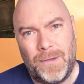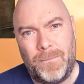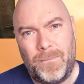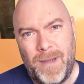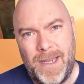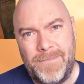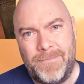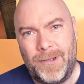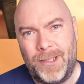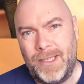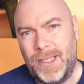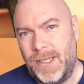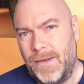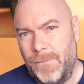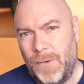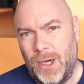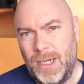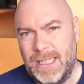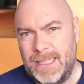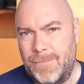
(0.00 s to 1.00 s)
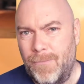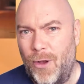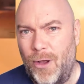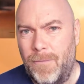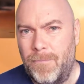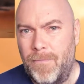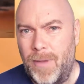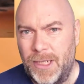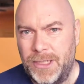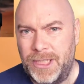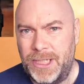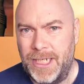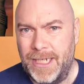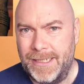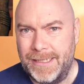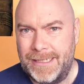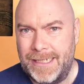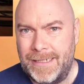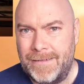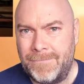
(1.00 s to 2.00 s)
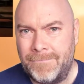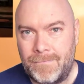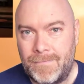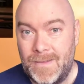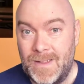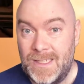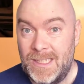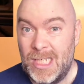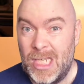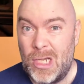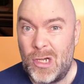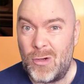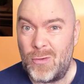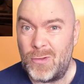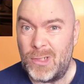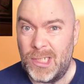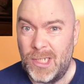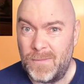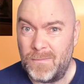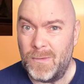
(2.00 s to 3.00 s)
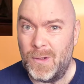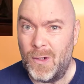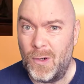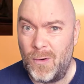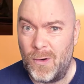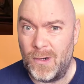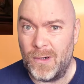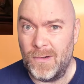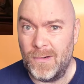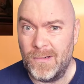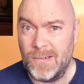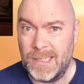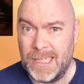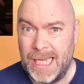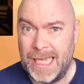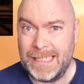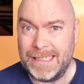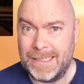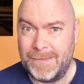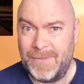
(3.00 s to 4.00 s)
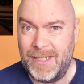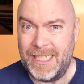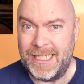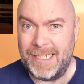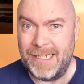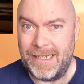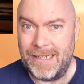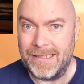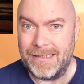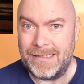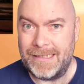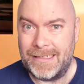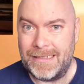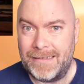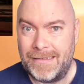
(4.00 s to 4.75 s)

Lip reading: of people and a very small budget. So some corners had to be cut.